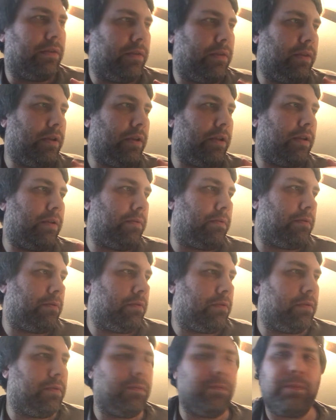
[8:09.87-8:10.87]
the
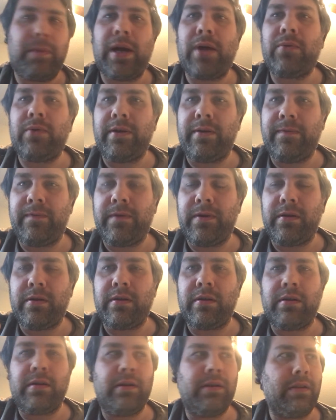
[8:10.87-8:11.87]
power
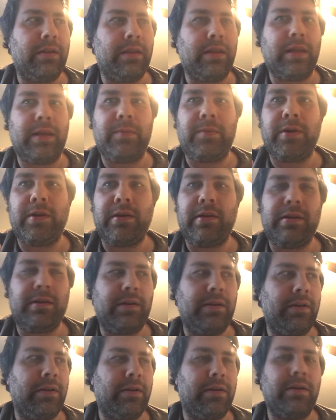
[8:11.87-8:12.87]
inverter that I bought
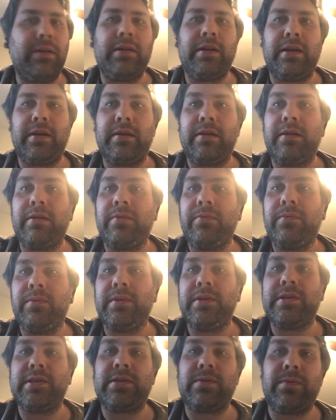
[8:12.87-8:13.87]
earlier
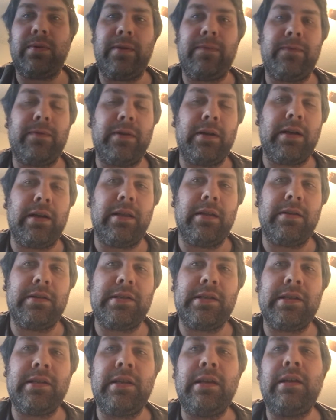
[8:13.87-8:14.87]
was twenty-four
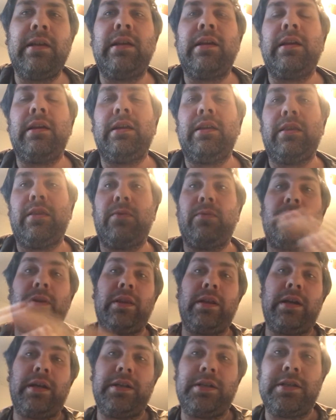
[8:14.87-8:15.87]
dollars. The one
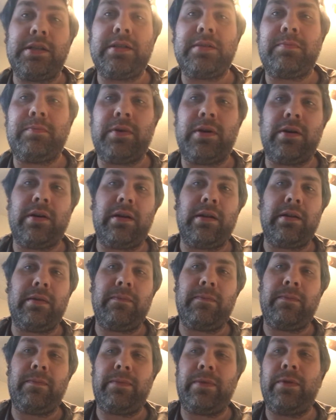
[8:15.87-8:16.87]
that I just bought,
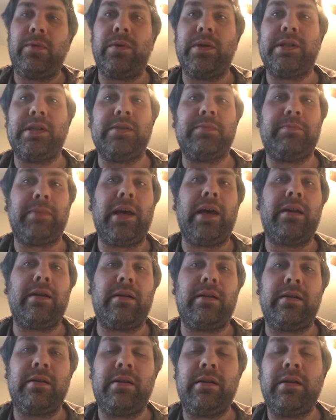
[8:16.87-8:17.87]
which is
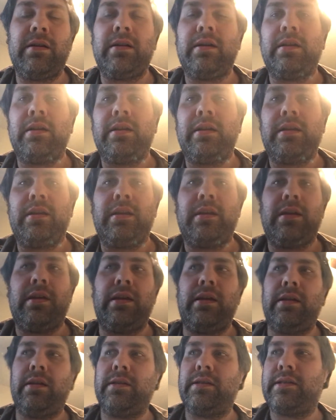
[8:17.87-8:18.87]
better,
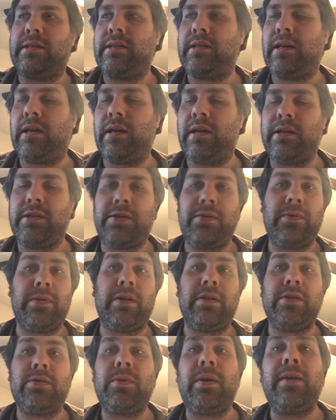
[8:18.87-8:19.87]
is uh, two
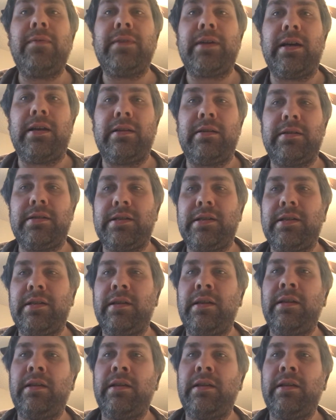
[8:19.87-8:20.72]
hundred twelve dollars.